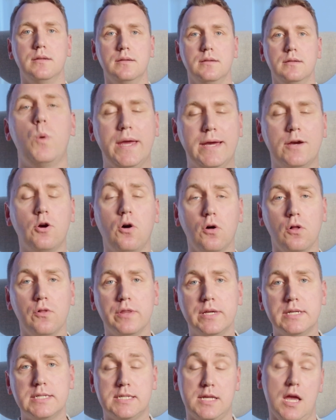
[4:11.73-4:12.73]
We call
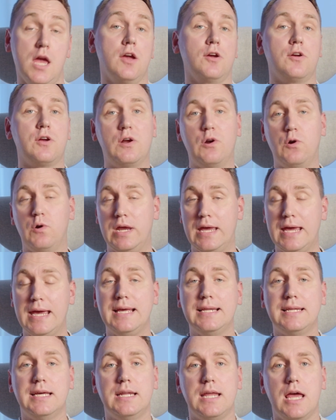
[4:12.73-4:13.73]
this
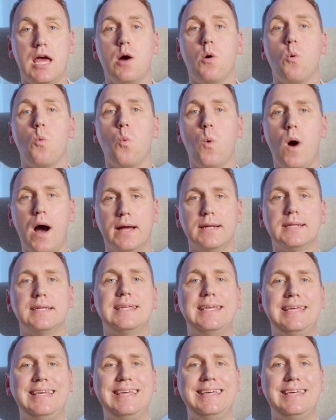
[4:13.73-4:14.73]
creating a one
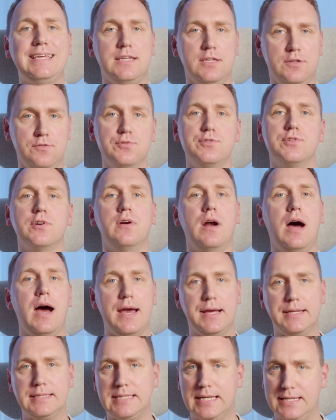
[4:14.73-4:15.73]
key user
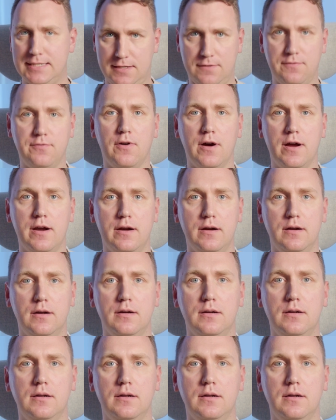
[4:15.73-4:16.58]
identifier.